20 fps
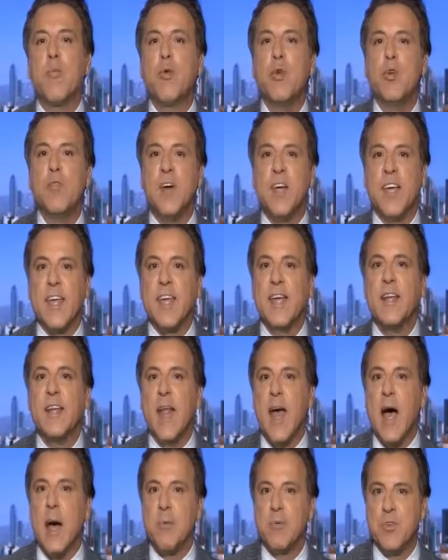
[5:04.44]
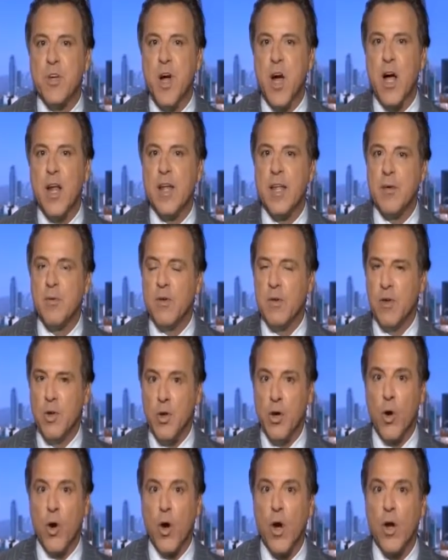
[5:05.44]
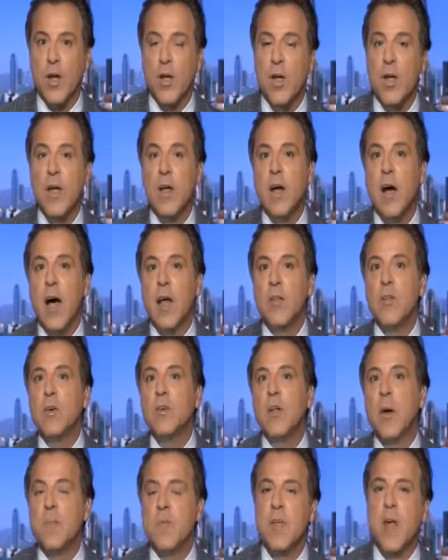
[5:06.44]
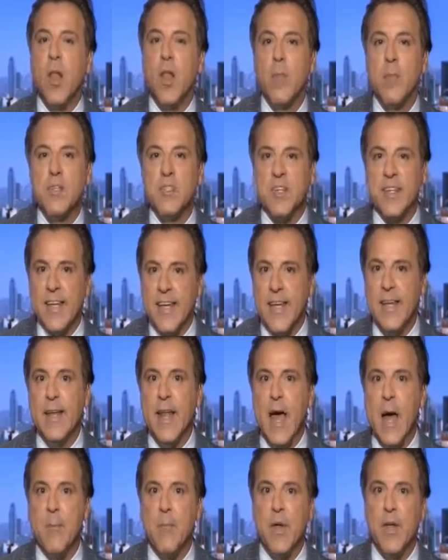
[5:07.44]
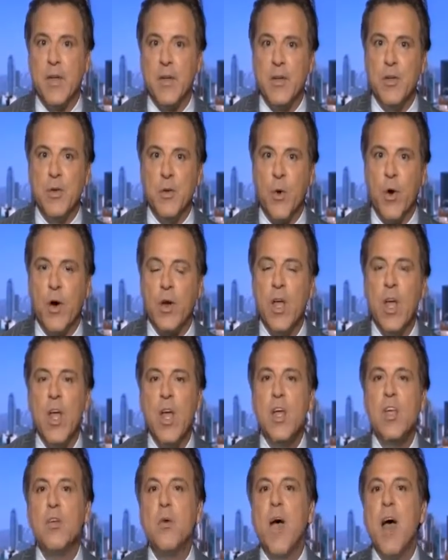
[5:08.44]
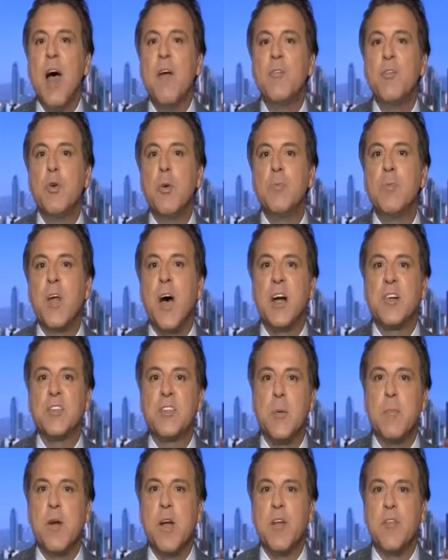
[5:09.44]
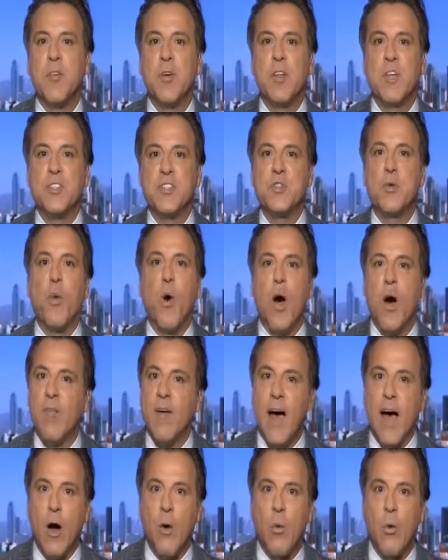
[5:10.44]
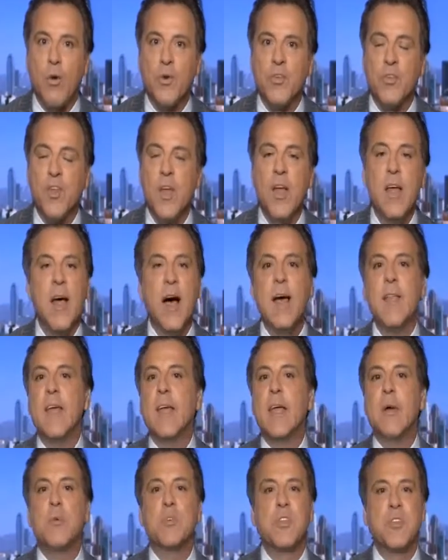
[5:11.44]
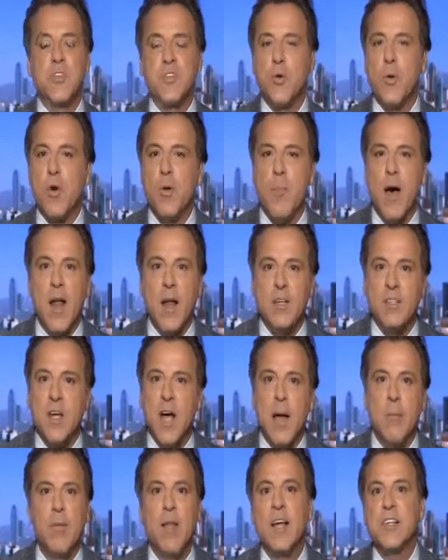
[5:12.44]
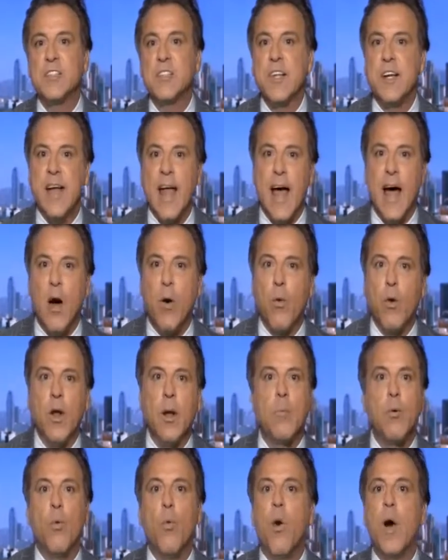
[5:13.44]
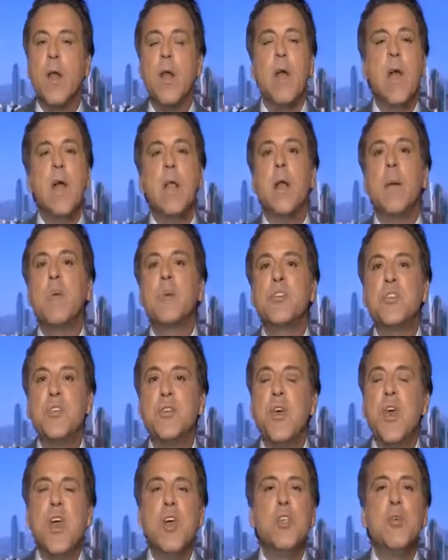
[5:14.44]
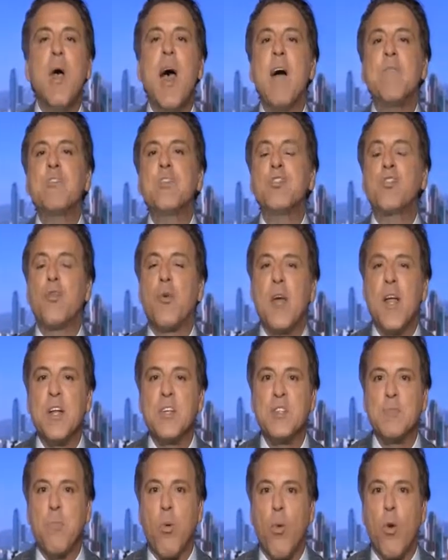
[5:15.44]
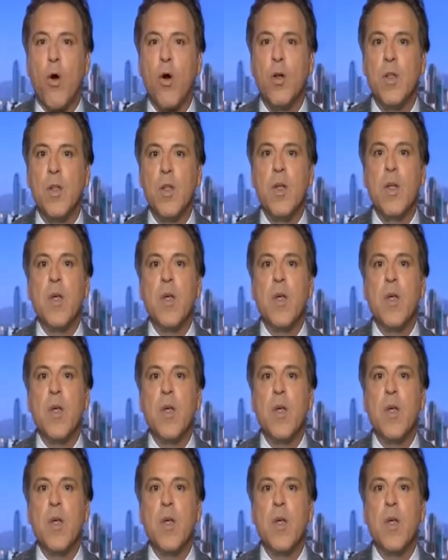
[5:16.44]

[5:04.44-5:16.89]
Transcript: prove a kidnap, John, in New York. I looked up the elements of kidnapping in New York. You have to abduct somebody for at least 12 hours. I think it was a short amount of time, less than an hour. Number one. Number two, you have to transport